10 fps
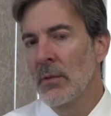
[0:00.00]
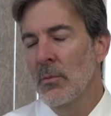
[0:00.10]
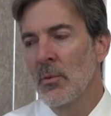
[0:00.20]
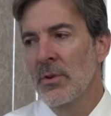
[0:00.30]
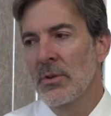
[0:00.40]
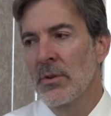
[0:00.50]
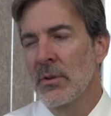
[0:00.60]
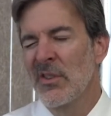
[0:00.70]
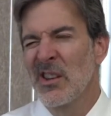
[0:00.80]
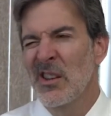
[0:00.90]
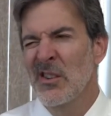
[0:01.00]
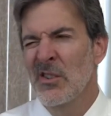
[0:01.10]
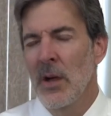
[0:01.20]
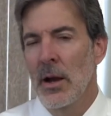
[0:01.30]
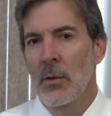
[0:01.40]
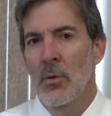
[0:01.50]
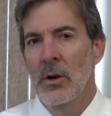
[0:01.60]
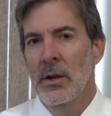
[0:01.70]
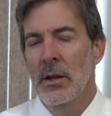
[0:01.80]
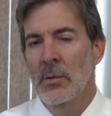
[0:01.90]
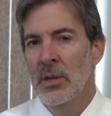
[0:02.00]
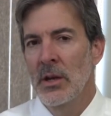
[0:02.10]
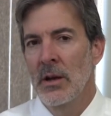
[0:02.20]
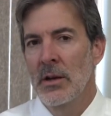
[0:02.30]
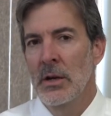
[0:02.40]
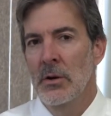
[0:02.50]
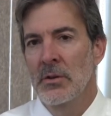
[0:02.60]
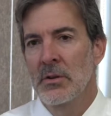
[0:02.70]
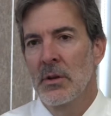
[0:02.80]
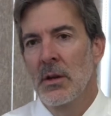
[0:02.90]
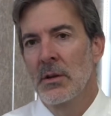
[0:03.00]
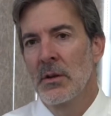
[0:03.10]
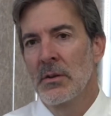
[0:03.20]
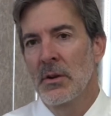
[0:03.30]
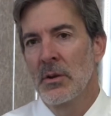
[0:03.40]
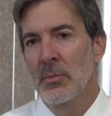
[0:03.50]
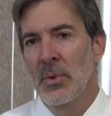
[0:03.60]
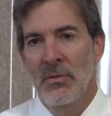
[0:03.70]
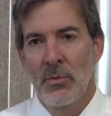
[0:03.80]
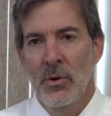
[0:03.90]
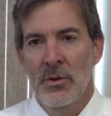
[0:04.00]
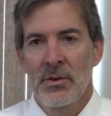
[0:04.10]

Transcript: It was still kind of working, but not near as good as it could before.